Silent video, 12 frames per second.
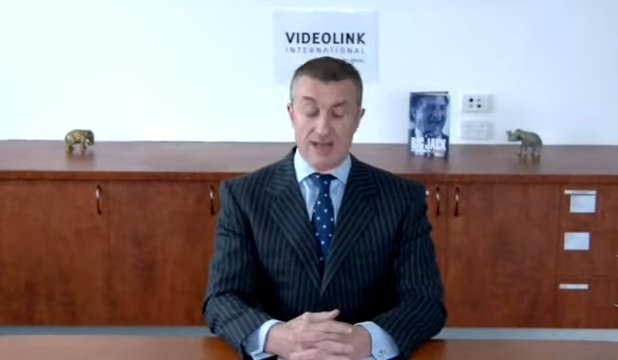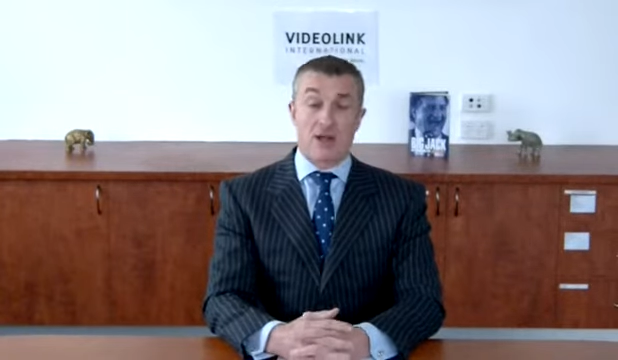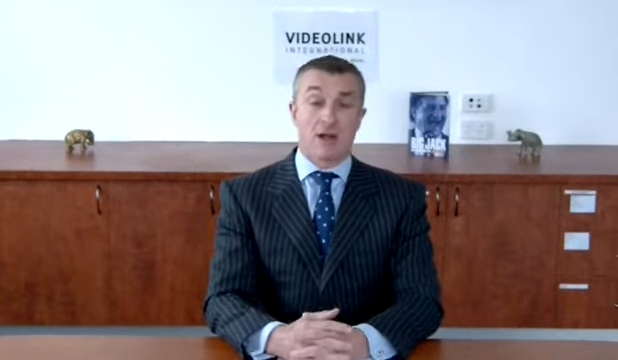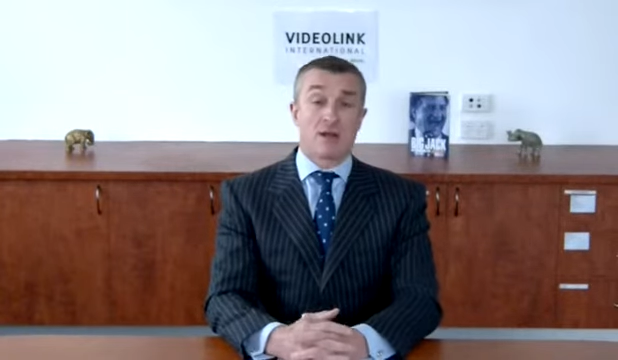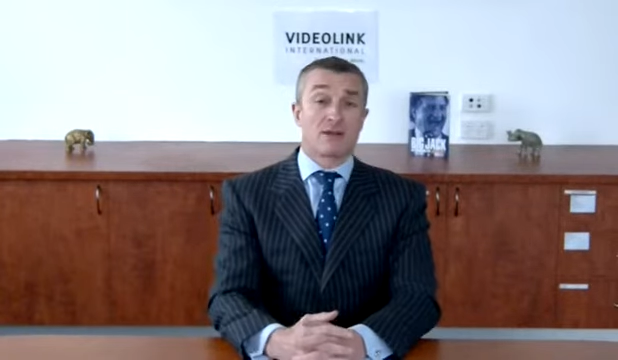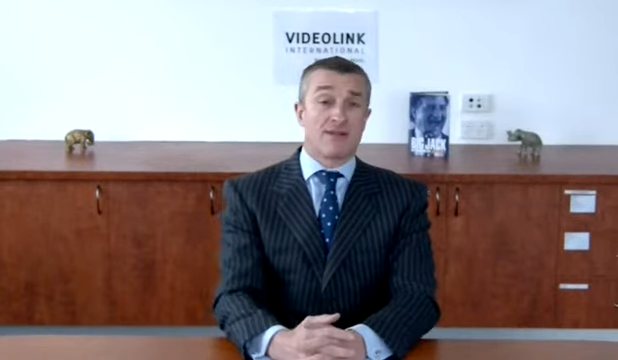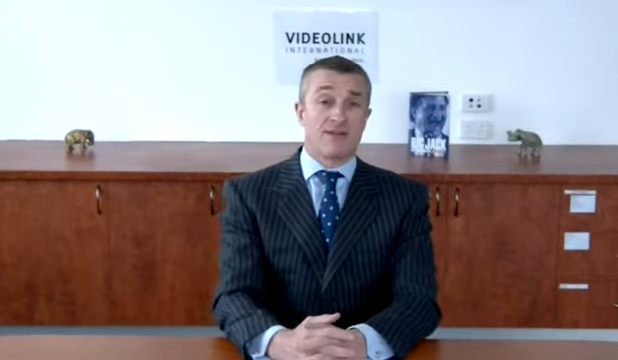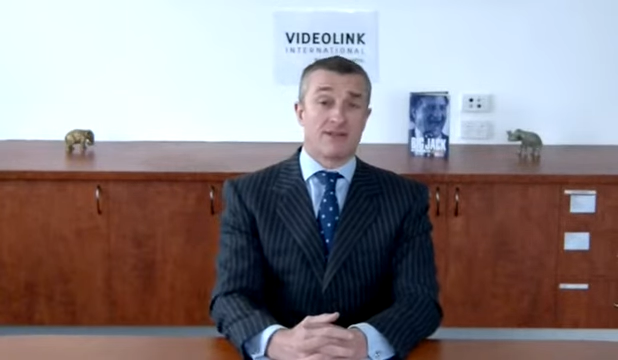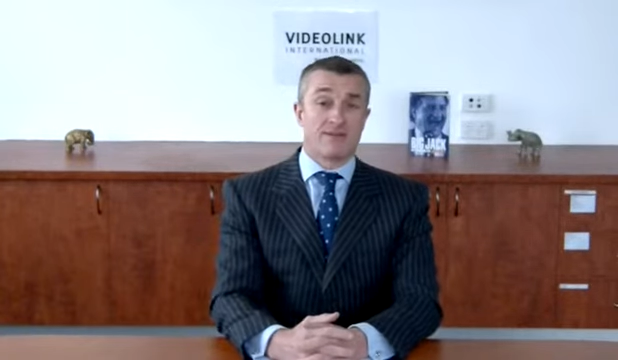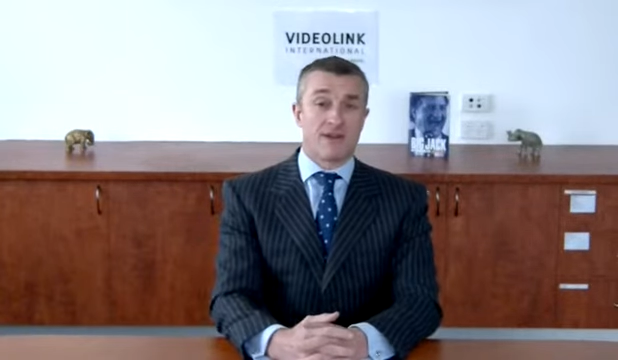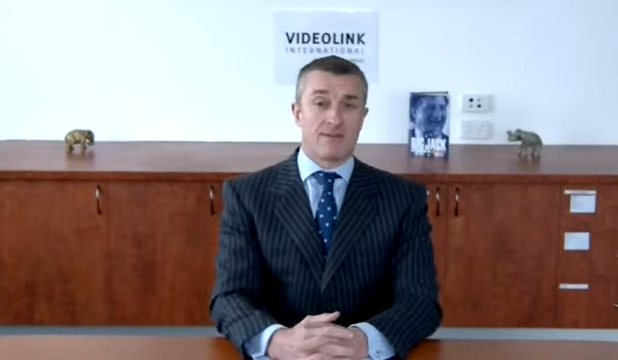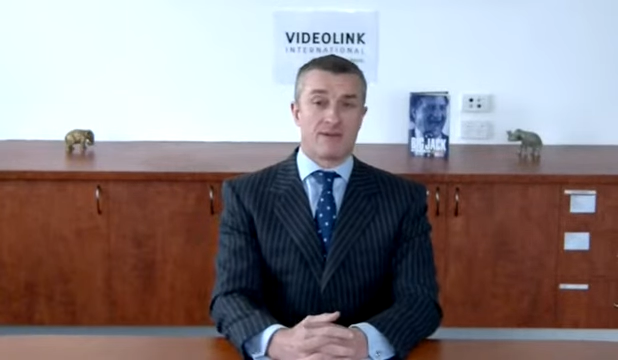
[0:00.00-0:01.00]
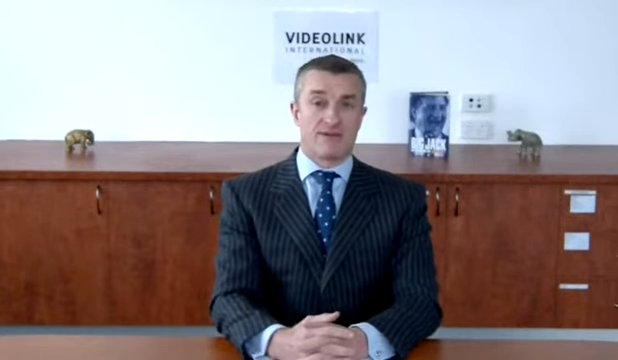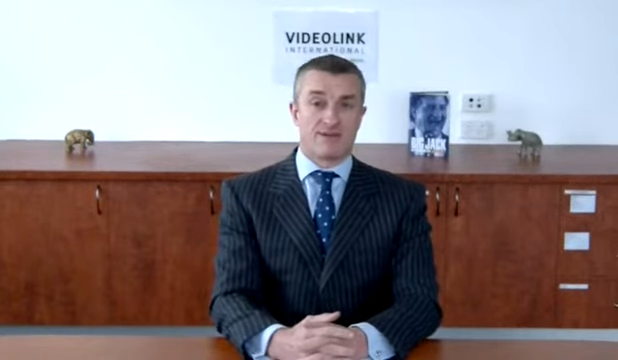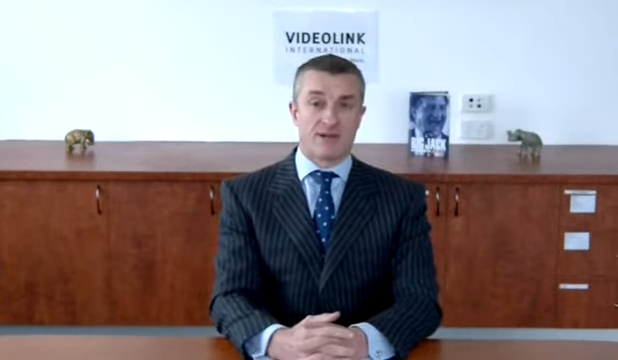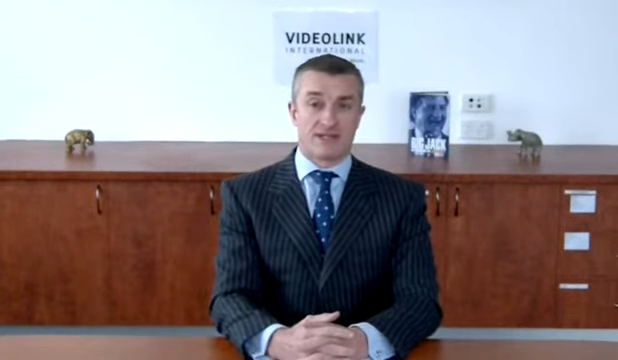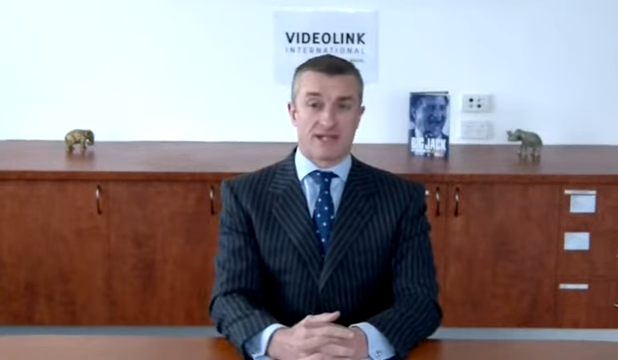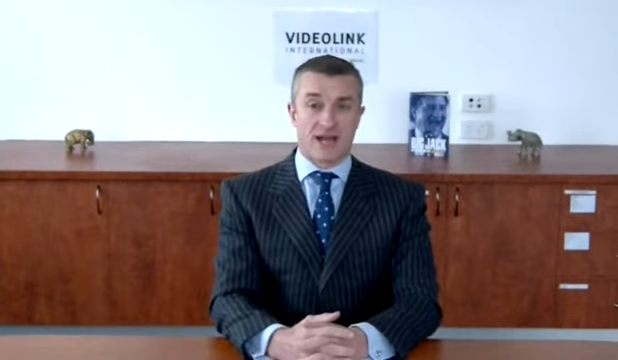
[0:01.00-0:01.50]
Now, locally, there's a fair bit of
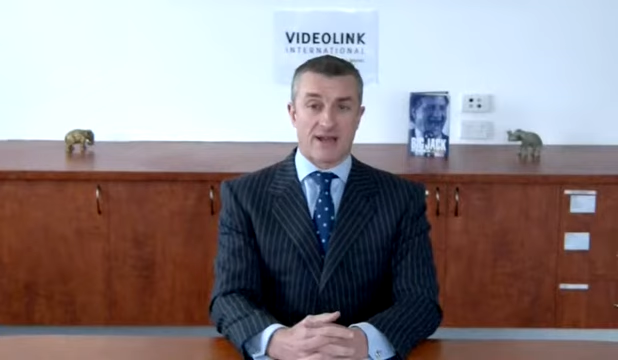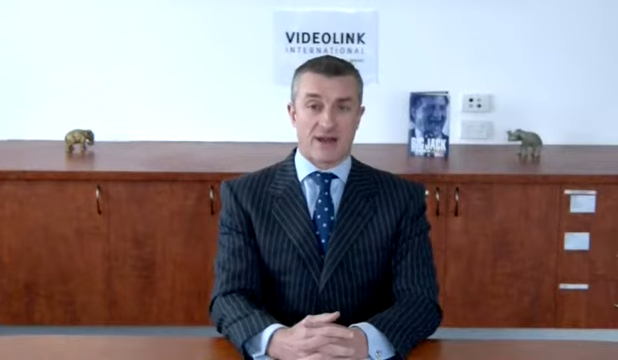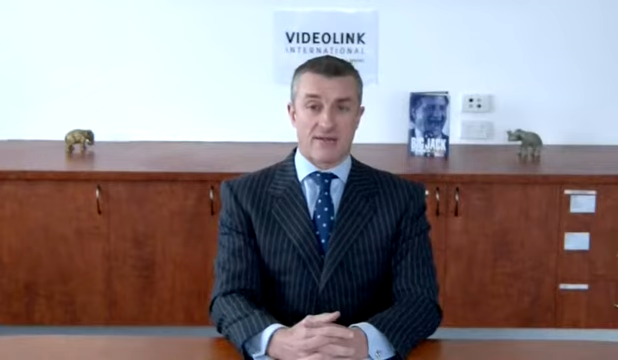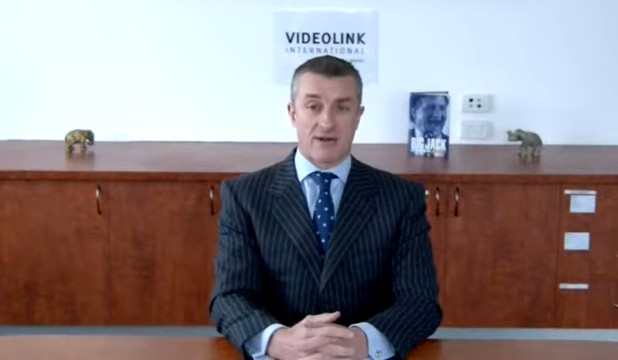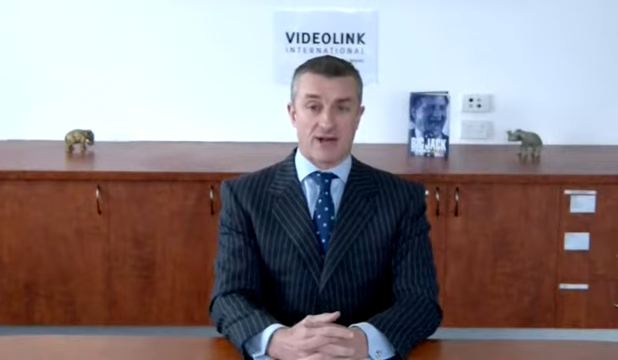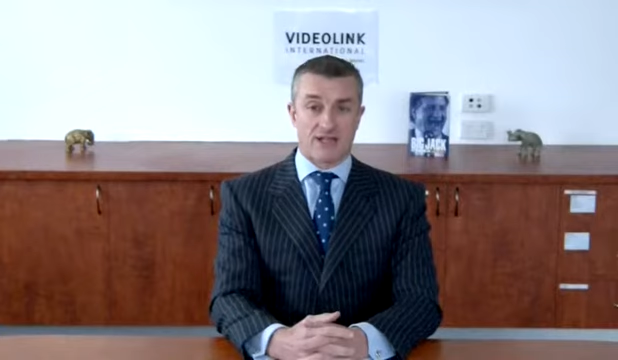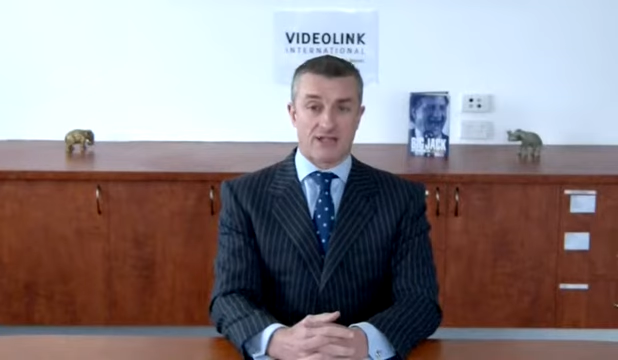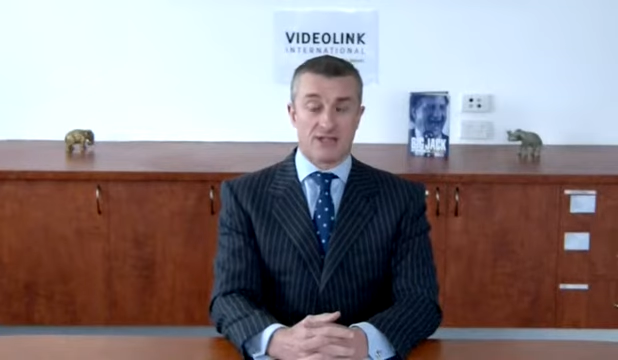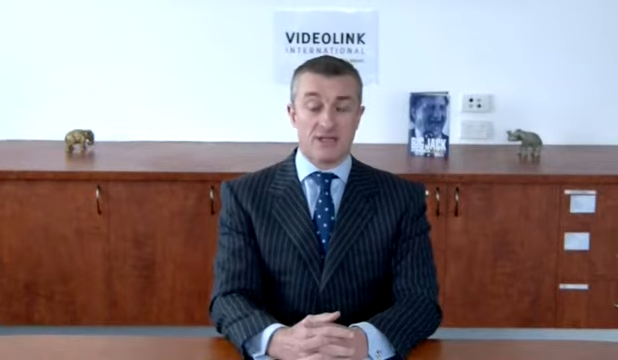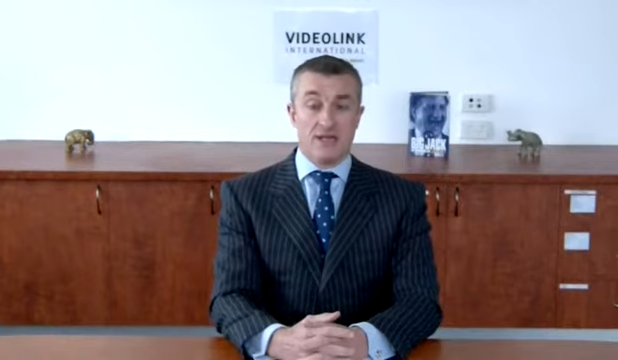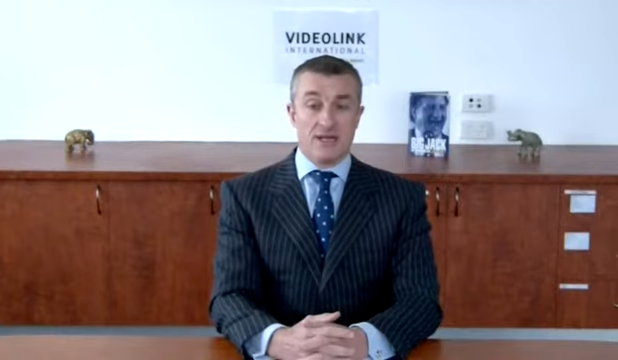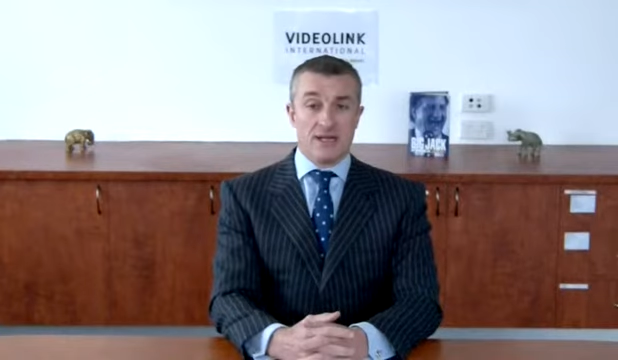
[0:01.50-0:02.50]
takeover action.